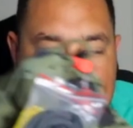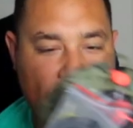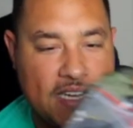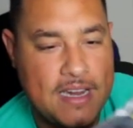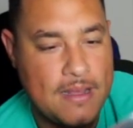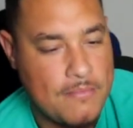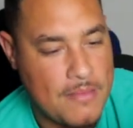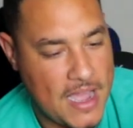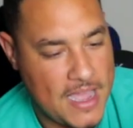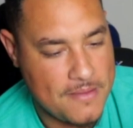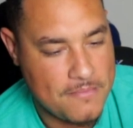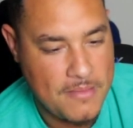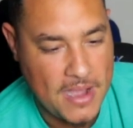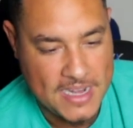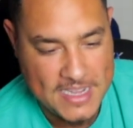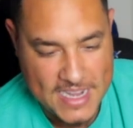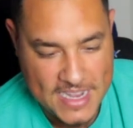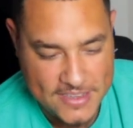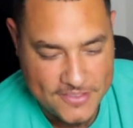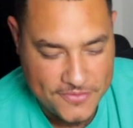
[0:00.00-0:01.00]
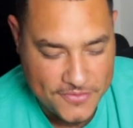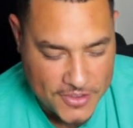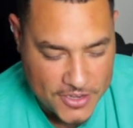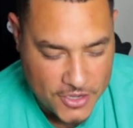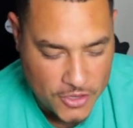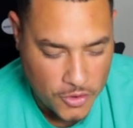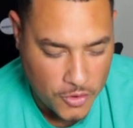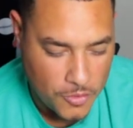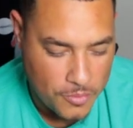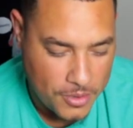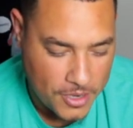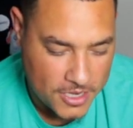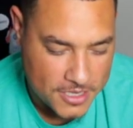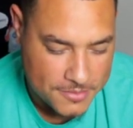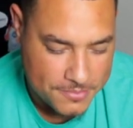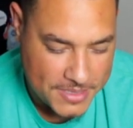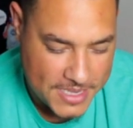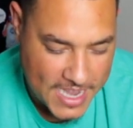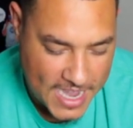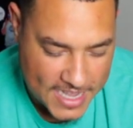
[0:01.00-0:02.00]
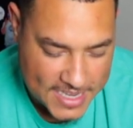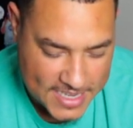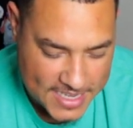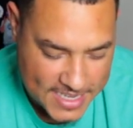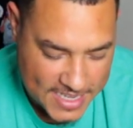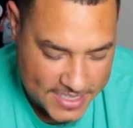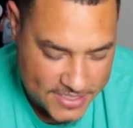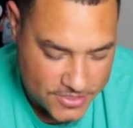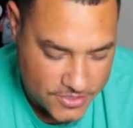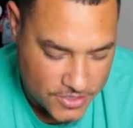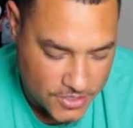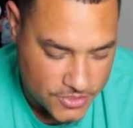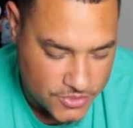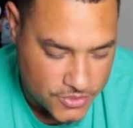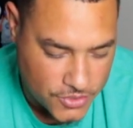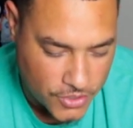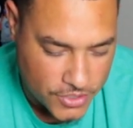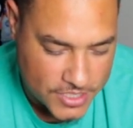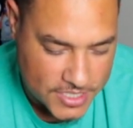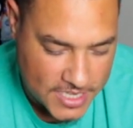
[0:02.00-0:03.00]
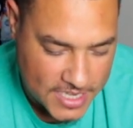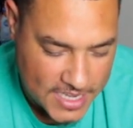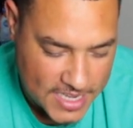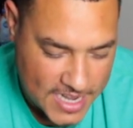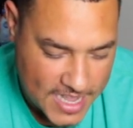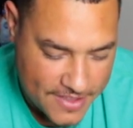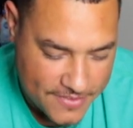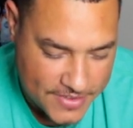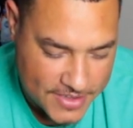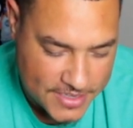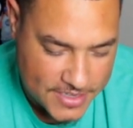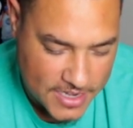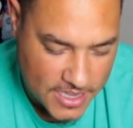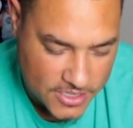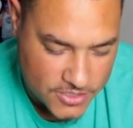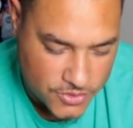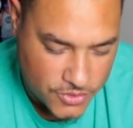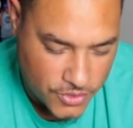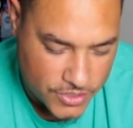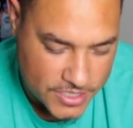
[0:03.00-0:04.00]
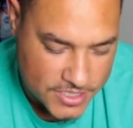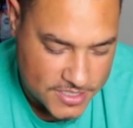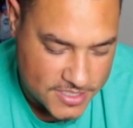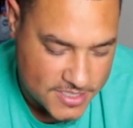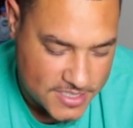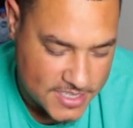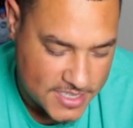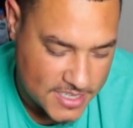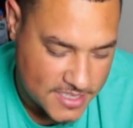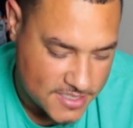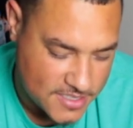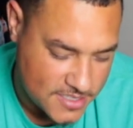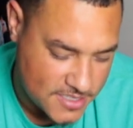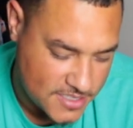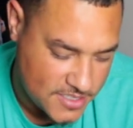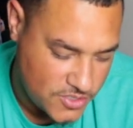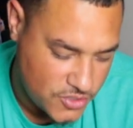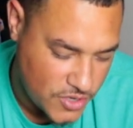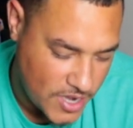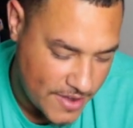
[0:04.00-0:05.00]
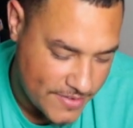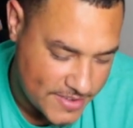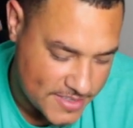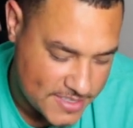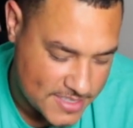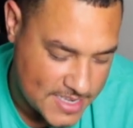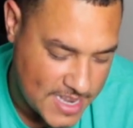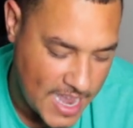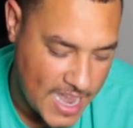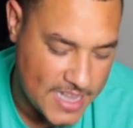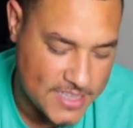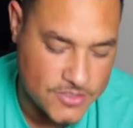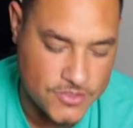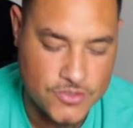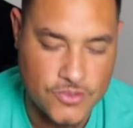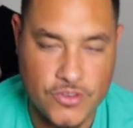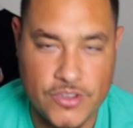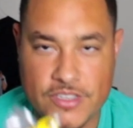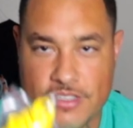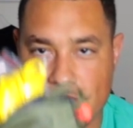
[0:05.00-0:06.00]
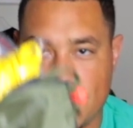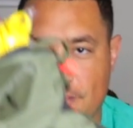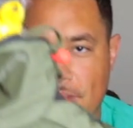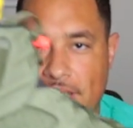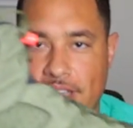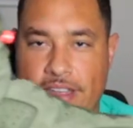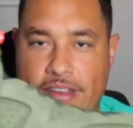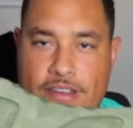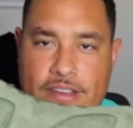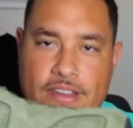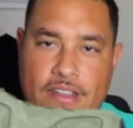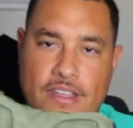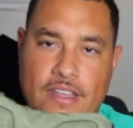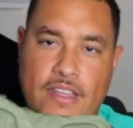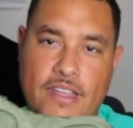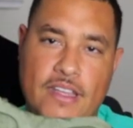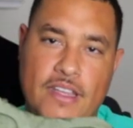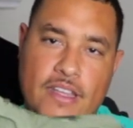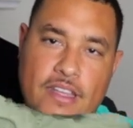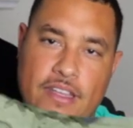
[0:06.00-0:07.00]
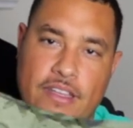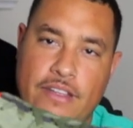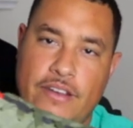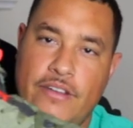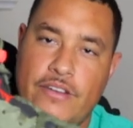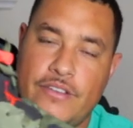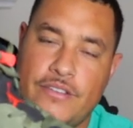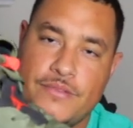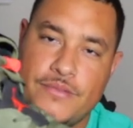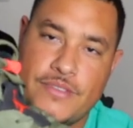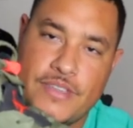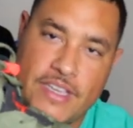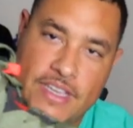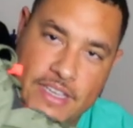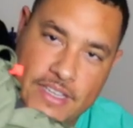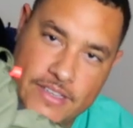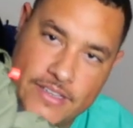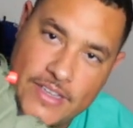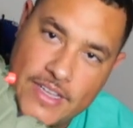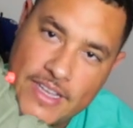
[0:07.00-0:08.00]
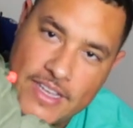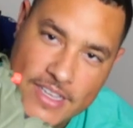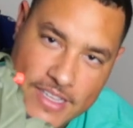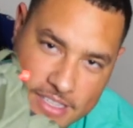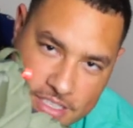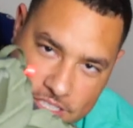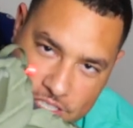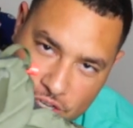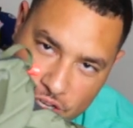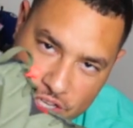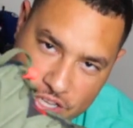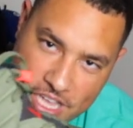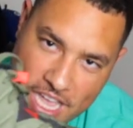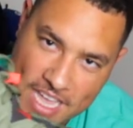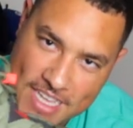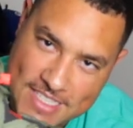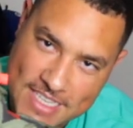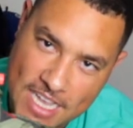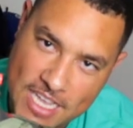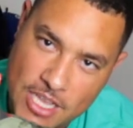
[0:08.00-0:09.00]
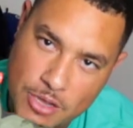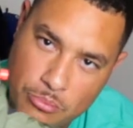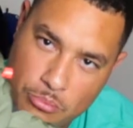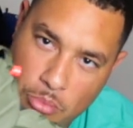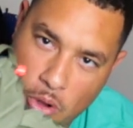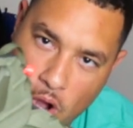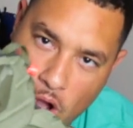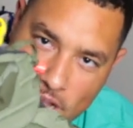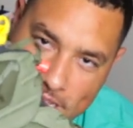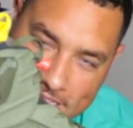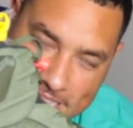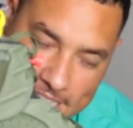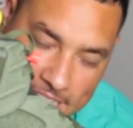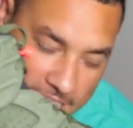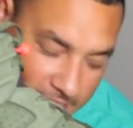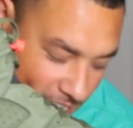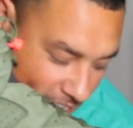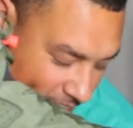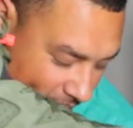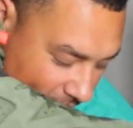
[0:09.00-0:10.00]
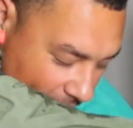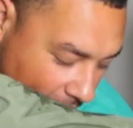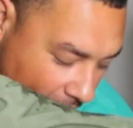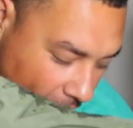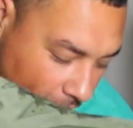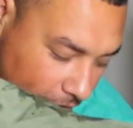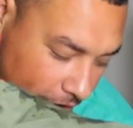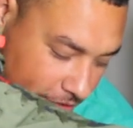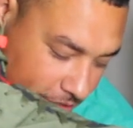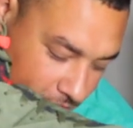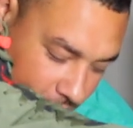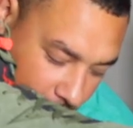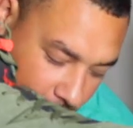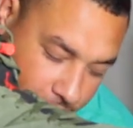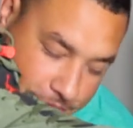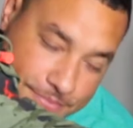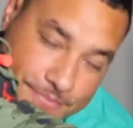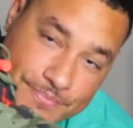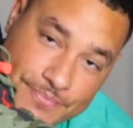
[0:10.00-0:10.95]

man, my next video will probably be how to lace your Jordan 11, Jordan 6 Travis Scott joints, man. You know what I'm saying? Show you guys how your boy thug it out, you know?